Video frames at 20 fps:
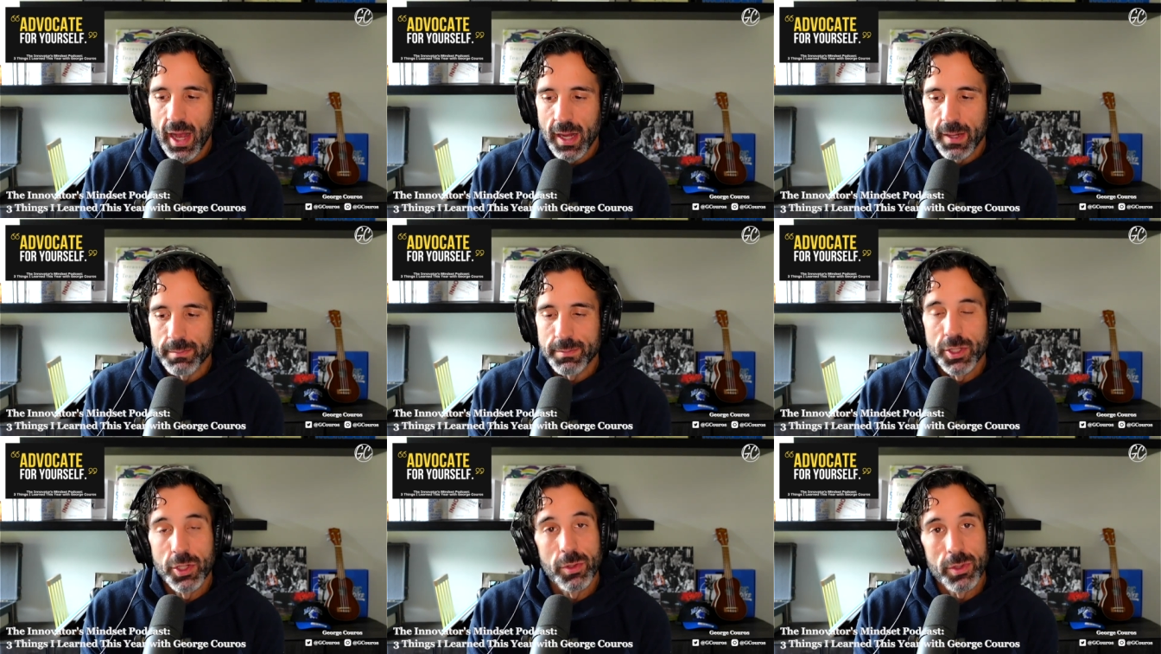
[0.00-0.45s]

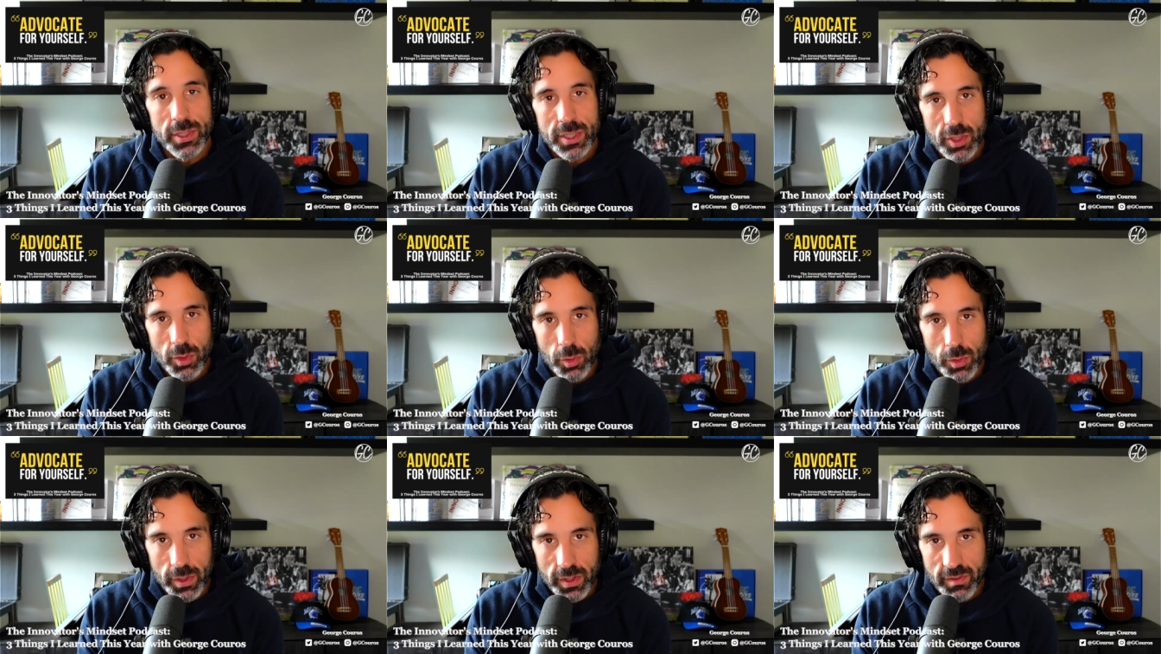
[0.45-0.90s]
to the
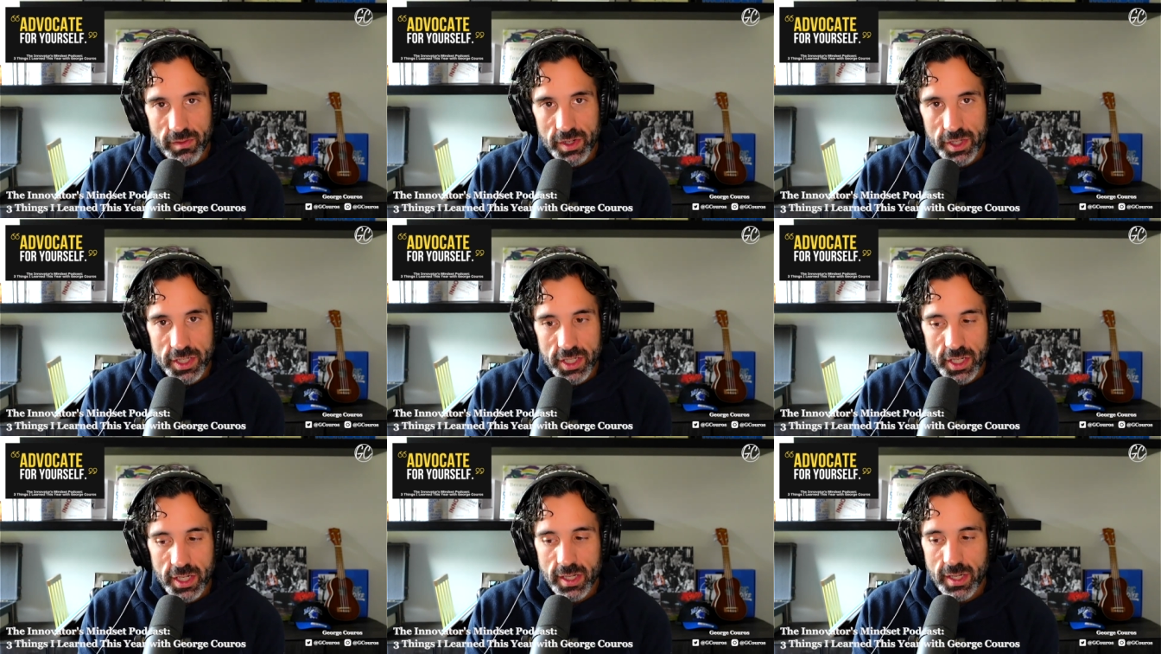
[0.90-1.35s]
school
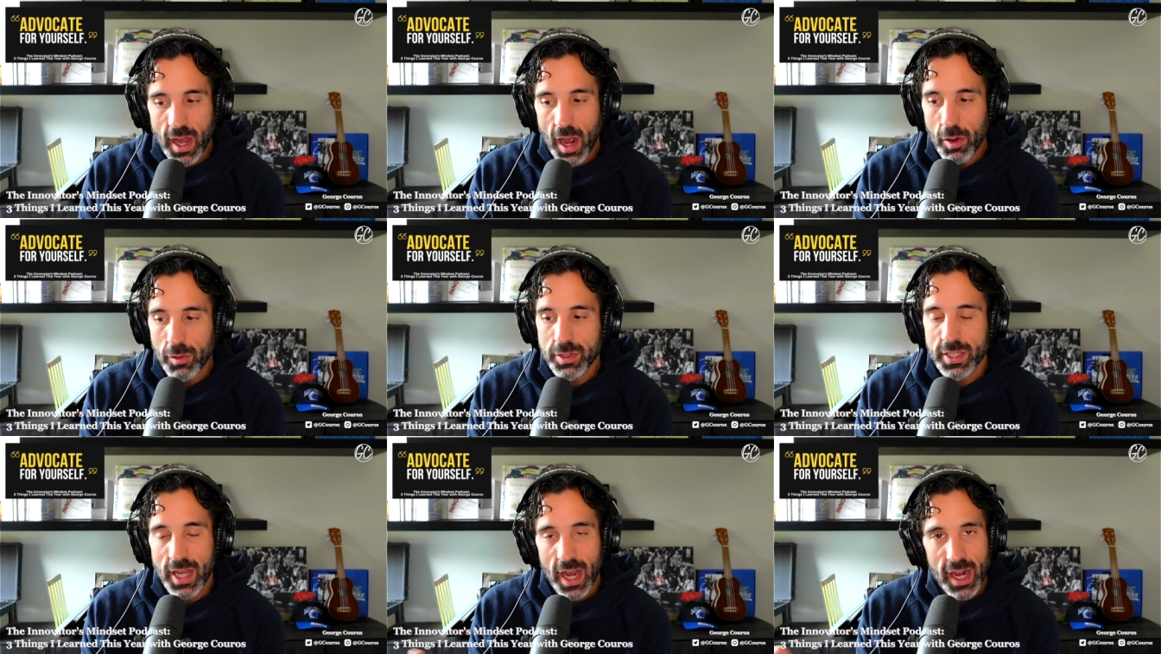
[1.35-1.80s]
division
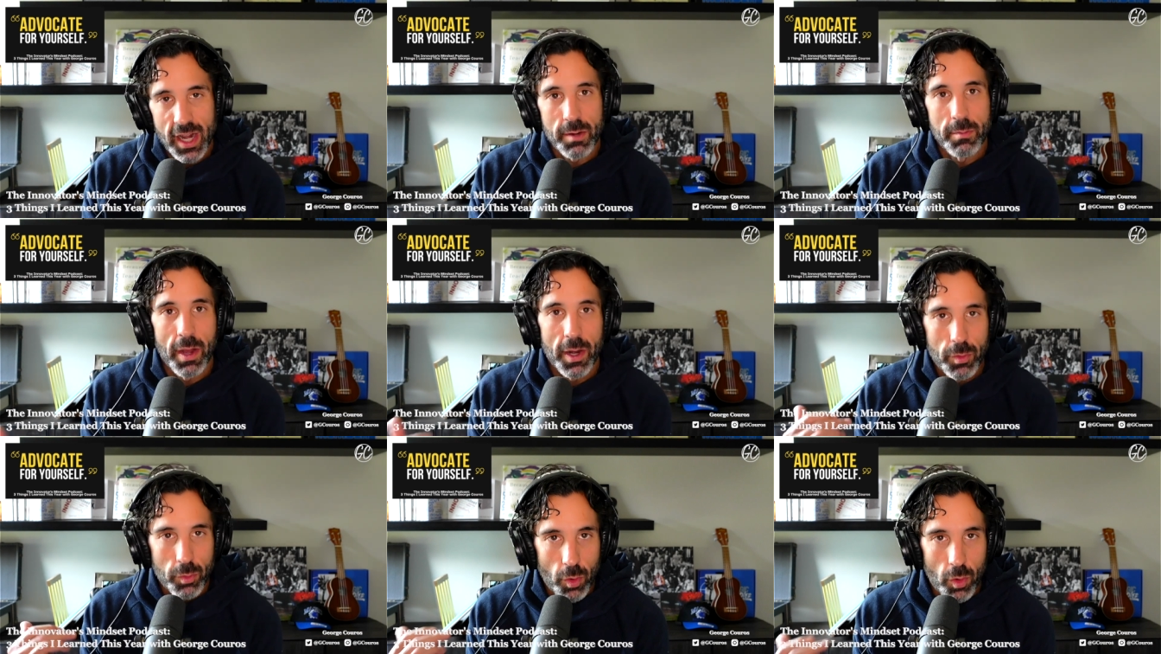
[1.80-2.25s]
outside of my
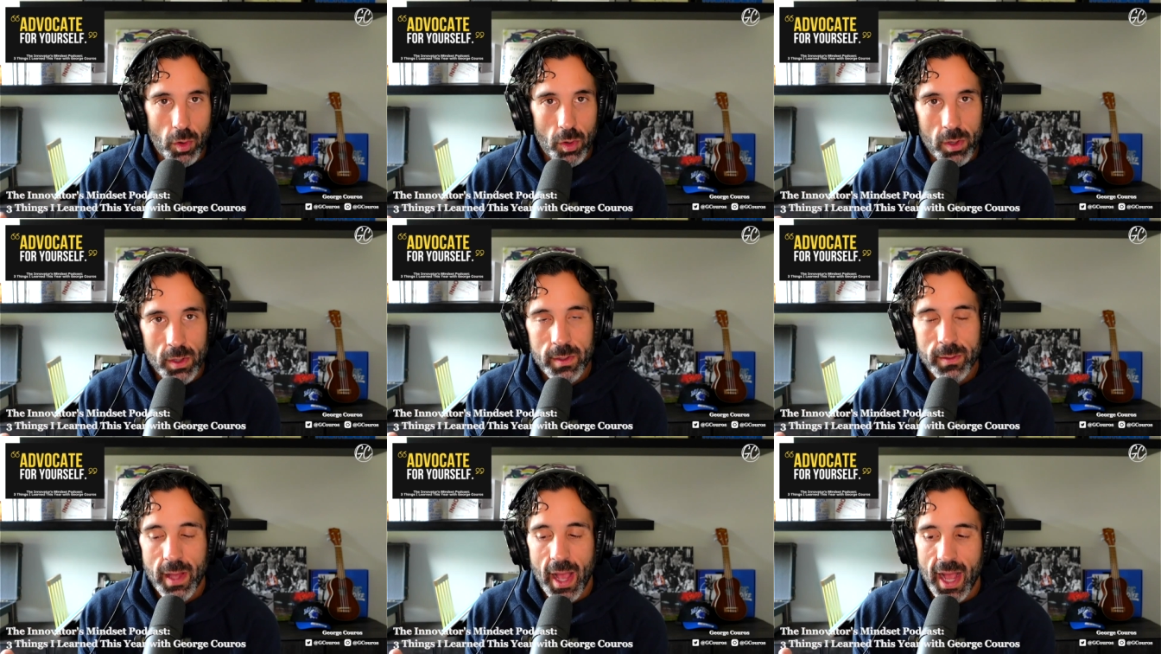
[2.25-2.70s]

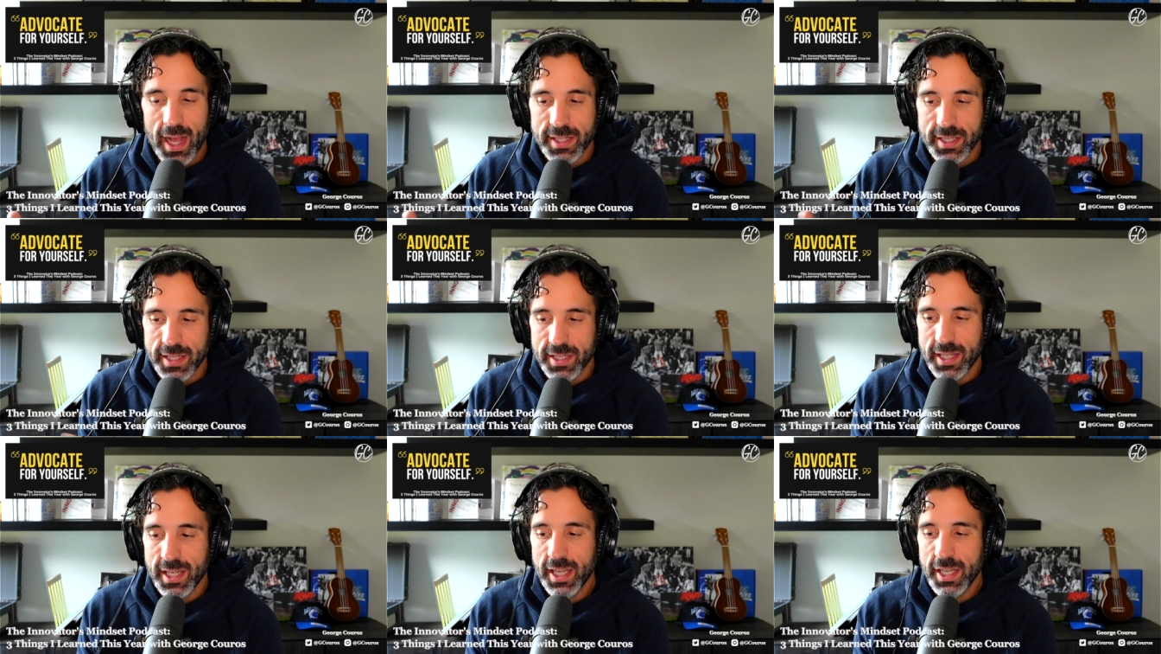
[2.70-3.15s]
role as a
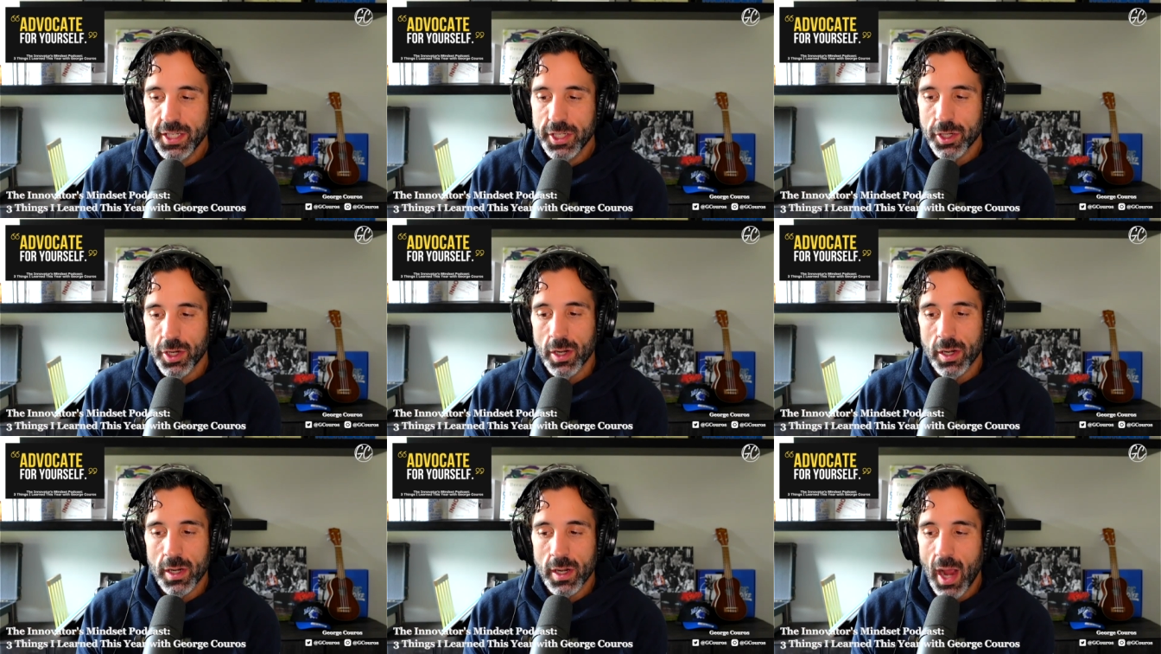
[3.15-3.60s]

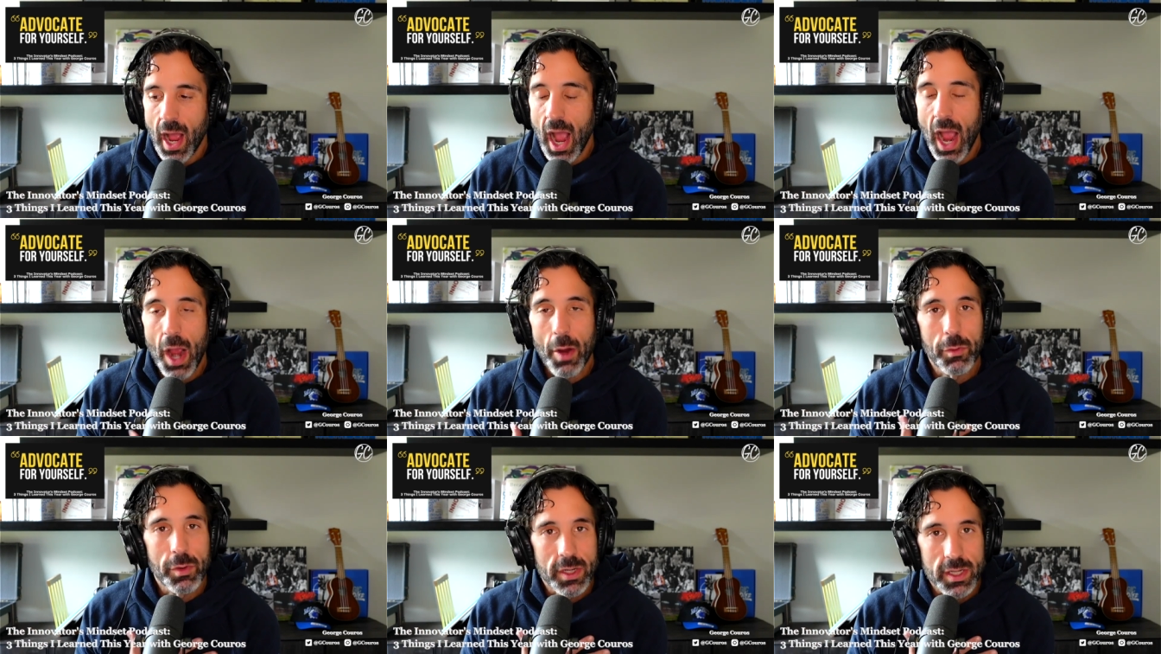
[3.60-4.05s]
teacher, I
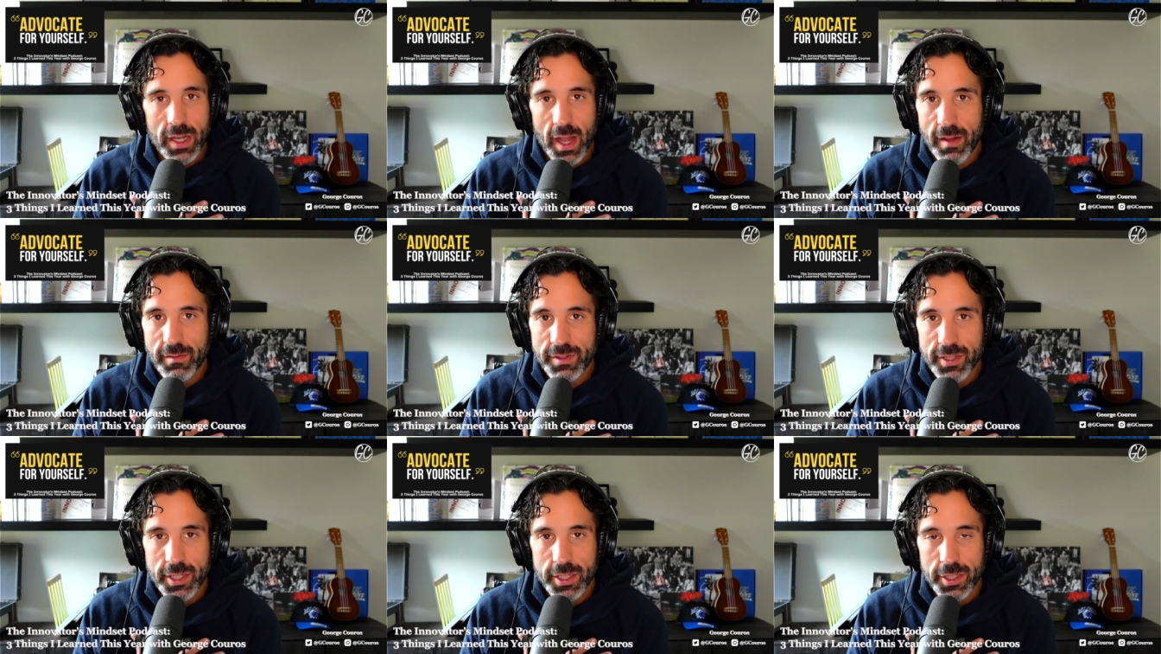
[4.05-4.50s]
would love
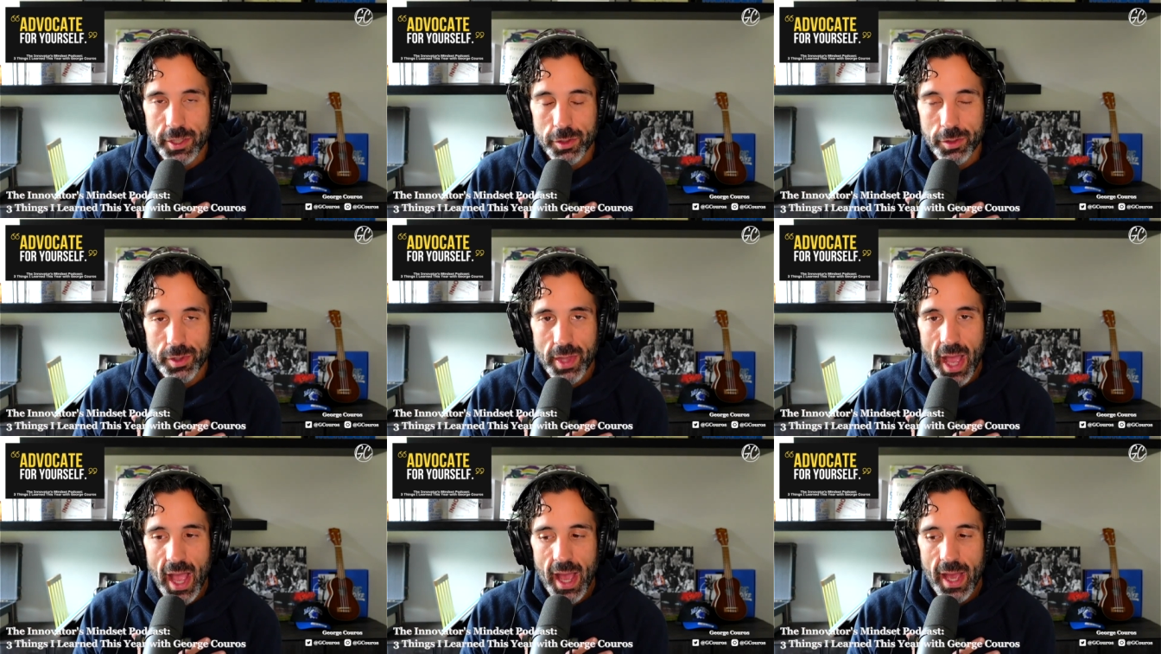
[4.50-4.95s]
to do
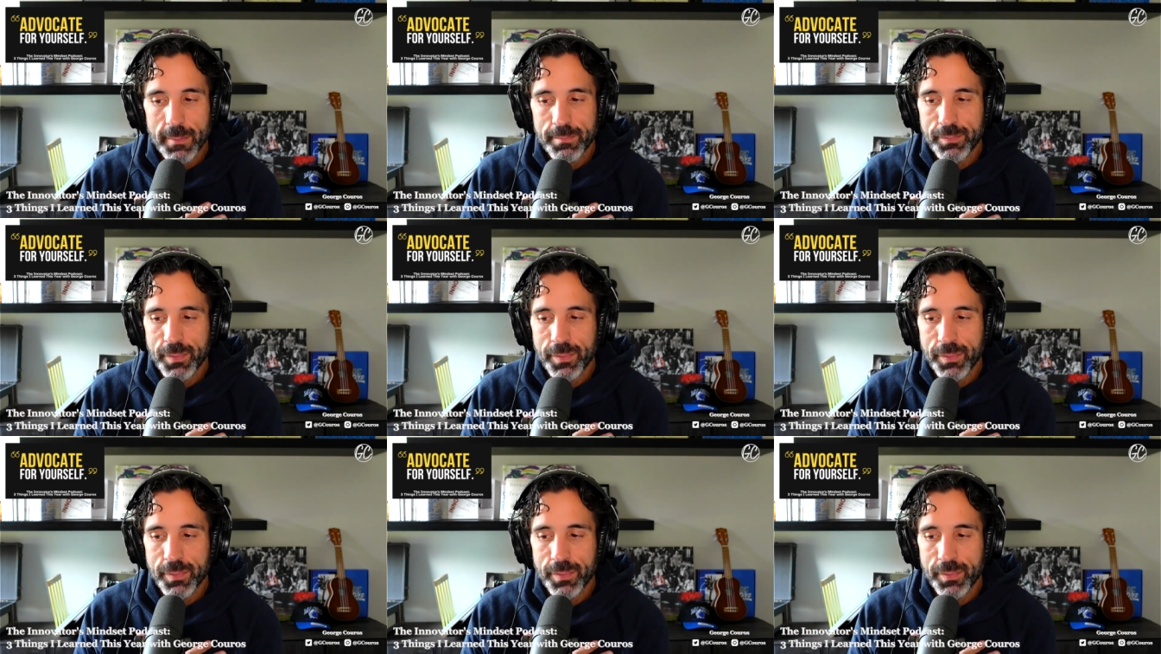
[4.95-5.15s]
that.